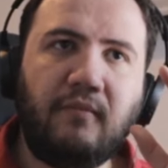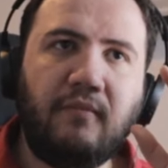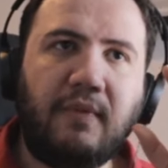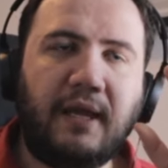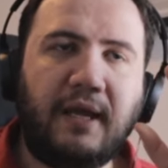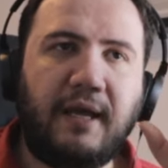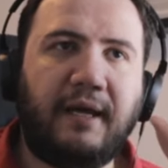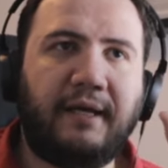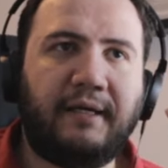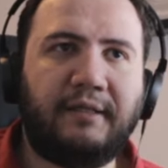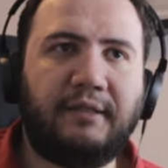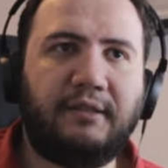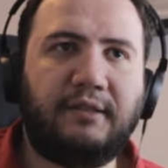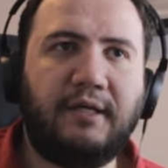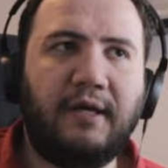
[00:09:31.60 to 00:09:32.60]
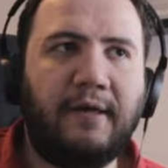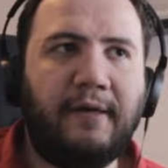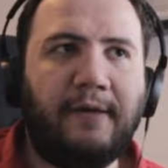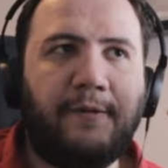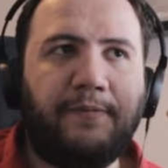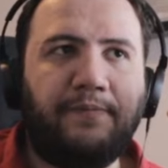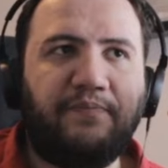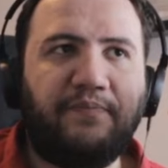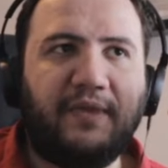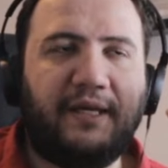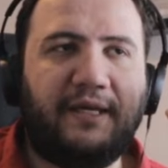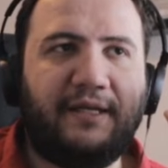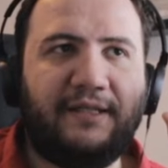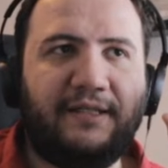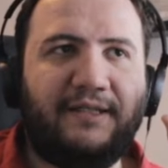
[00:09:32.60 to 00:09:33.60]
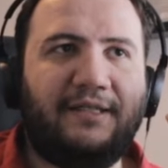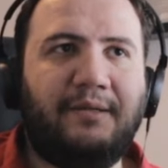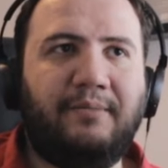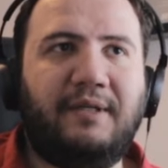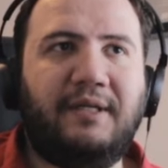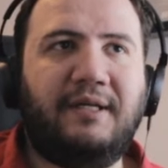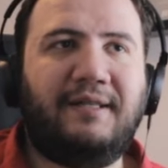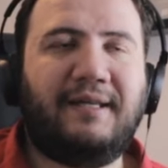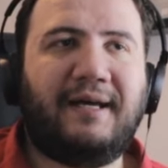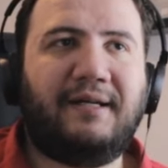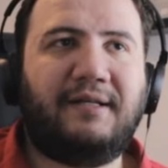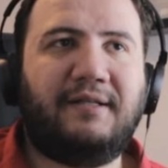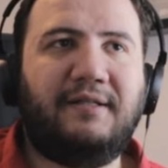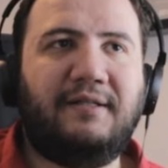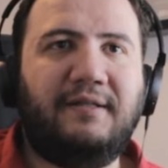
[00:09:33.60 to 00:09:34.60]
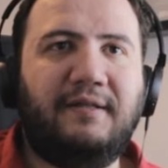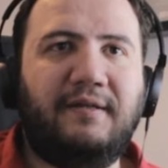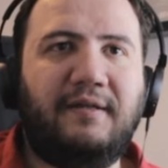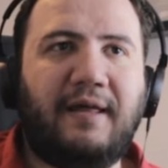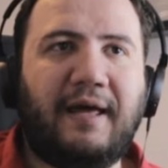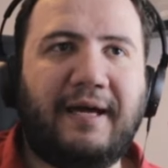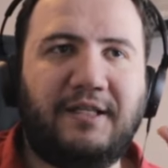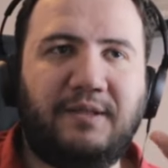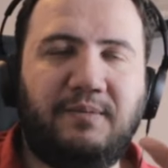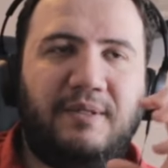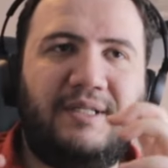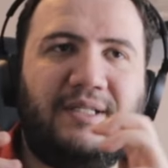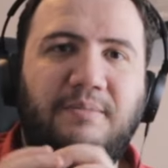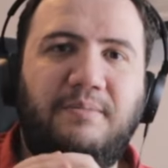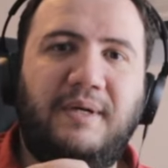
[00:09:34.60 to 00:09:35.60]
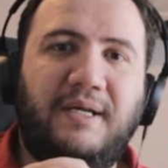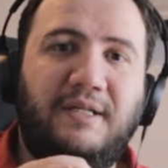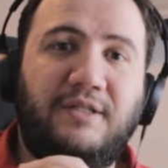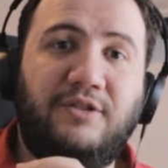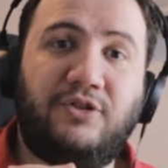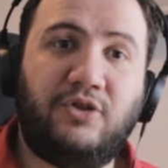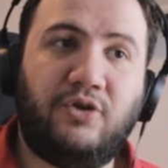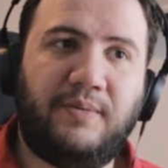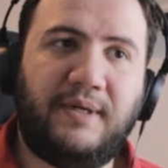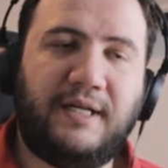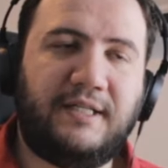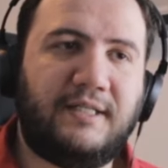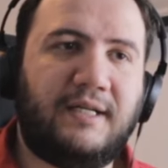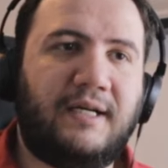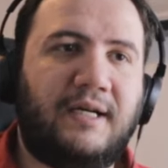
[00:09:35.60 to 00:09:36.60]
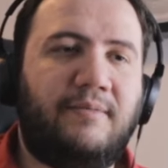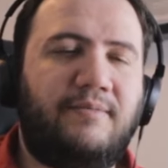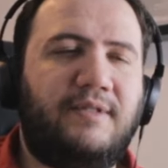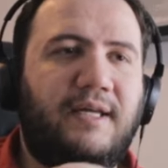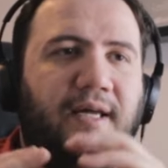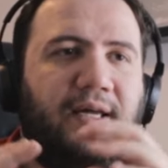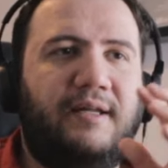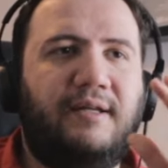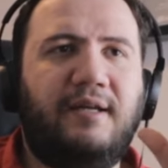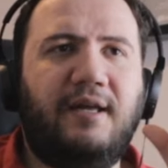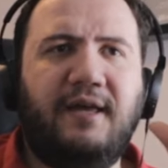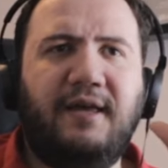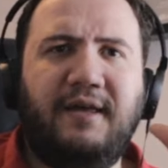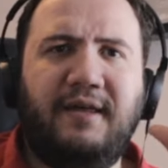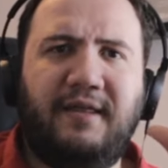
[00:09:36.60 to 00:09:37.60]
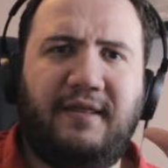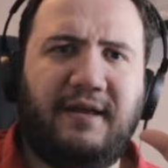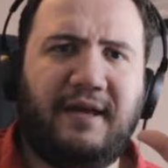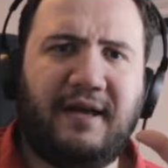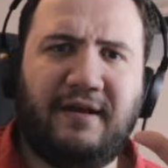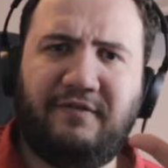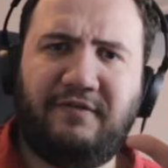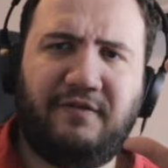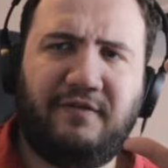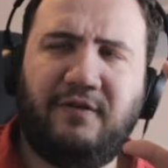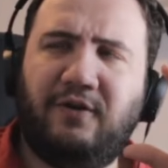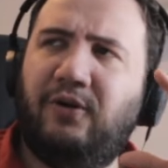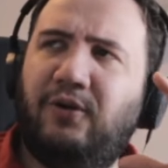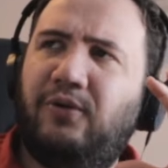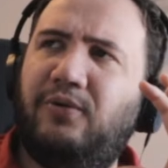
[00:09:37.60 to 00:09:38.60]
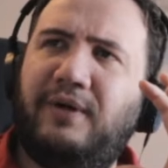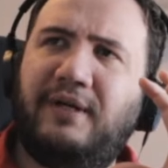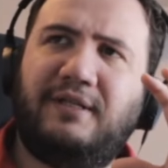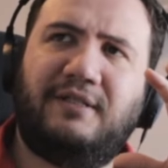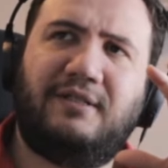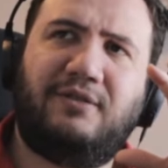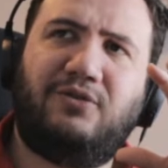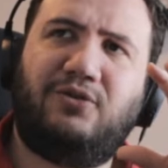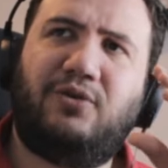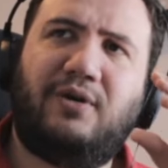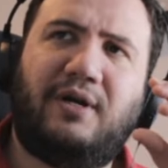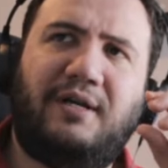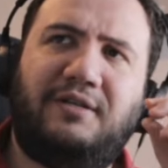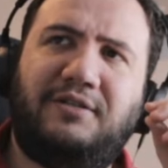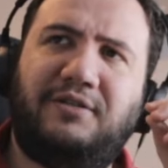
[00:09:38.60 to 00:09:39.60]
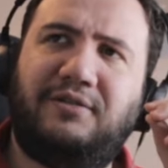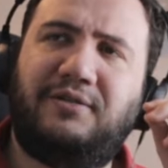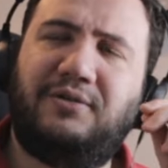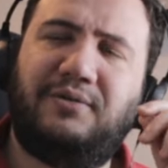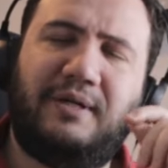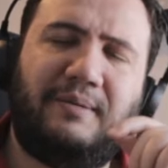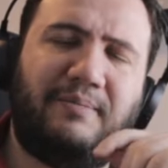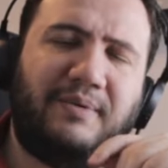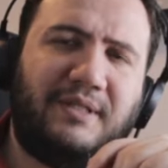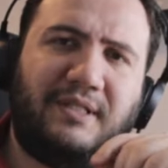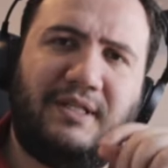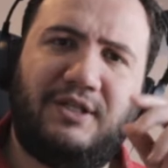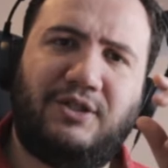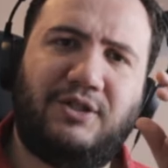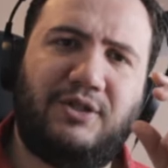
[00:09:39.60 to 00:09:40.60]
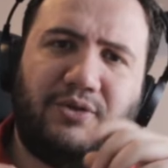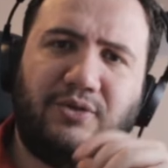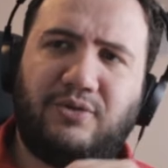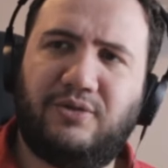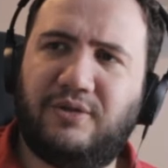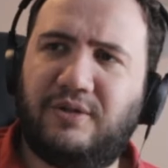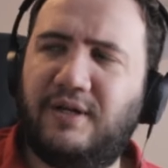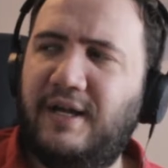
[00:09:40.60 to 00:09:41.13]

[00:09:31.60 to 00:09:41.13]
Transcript: and it is something that has been debated so many times and they have always tried to do a petition or